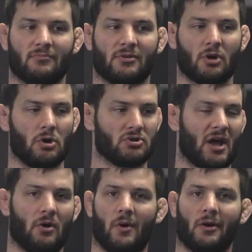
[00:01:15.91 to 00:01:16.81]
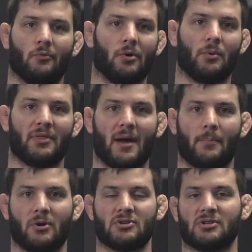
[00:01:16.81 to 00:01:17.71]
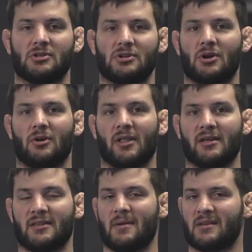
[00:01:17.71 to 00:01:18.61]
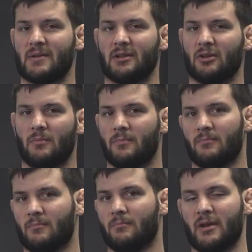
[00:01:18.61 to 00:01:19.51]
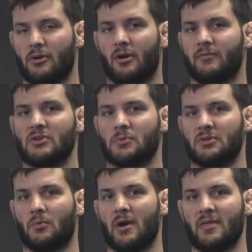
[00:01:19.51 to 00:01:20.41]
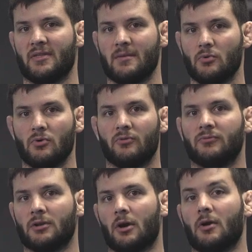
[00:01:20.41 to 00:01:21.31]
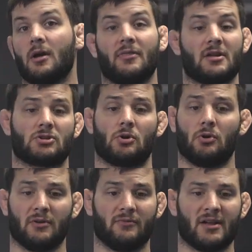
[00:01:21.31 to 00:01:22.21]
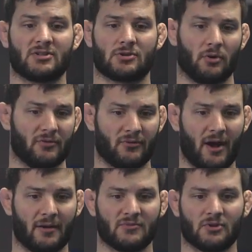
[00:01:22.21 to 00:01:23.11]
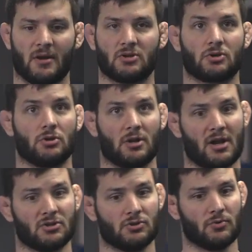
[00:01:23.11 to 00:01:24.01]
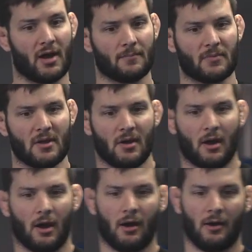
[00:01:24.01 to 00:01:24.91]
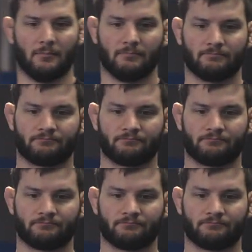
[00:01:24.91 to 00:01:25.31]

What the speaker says: coach, I don't want to roll with that person, like they make me a little bit nervous with the way that they move, That's totally fine. So make sure you guys do that.